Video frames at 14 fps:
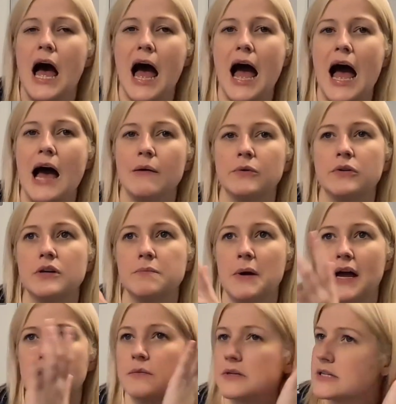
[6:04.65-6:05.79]
I am going to
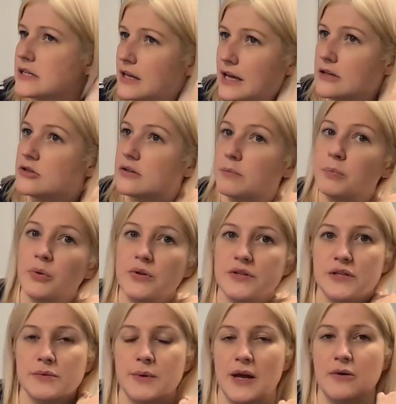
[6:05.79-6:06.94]
buy them a selection of balloons
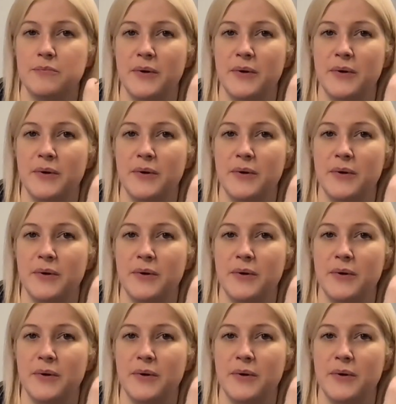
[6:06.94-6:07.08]
as well,